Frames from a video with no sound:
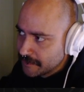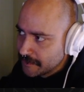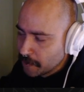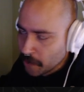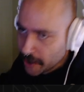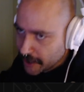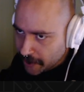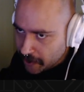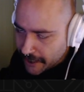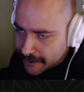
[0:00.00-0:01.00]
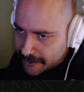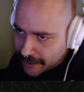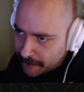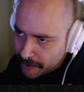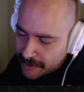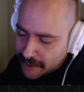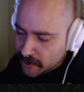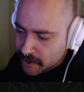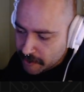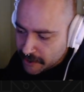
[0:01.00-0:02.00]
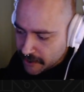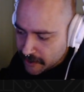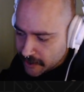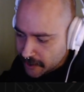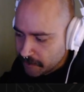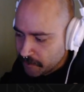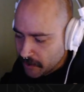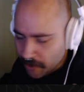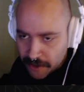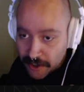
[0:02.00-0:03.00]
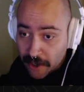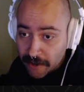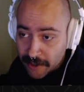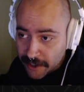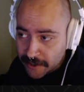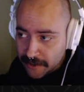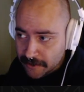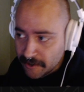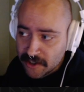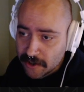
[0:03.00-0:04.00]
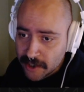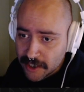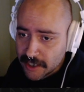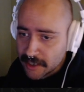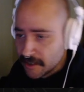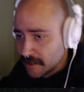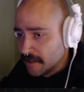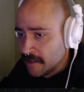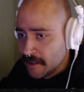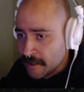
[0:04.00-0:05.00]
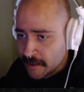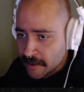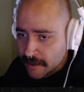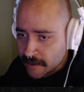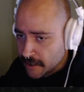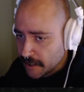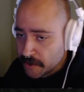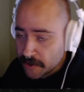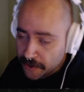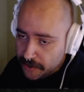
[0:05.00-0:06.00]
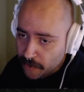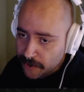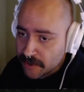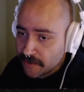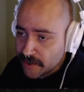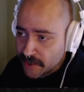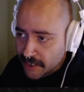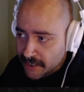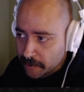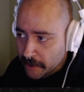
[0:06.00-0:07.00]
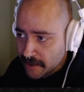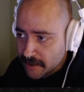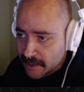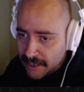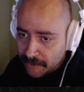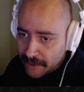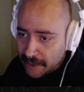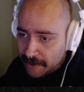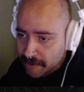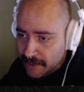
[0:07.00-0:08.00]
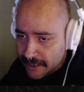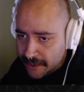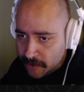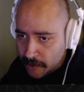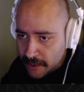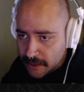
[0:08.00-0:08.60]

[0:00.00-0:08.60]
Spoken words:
work in your landscape, that's just something to consider or note in your research study. And I'm sure there's more sophisticated ways to kind of off that as well.